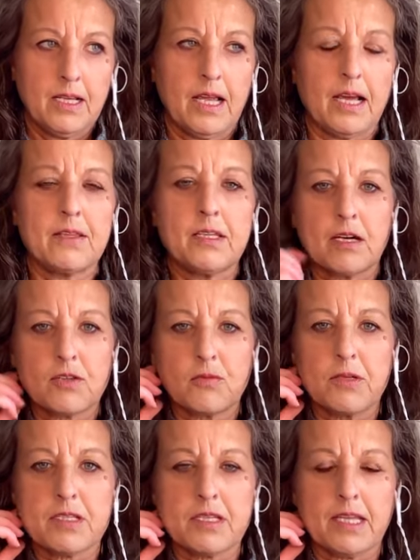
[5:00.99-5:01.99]
And the other
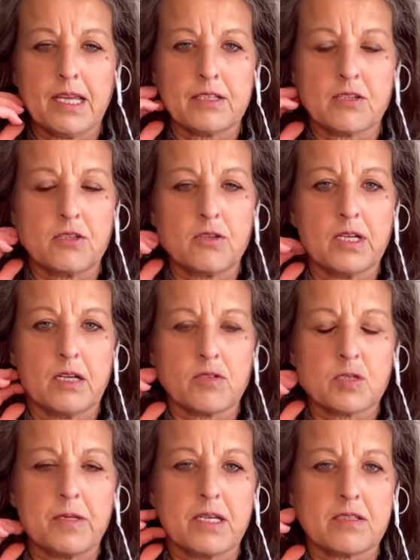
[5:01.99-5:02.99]
reason they had to do that was
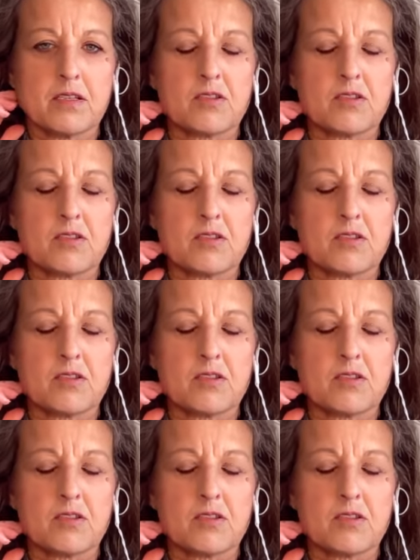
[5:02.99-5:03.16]
because the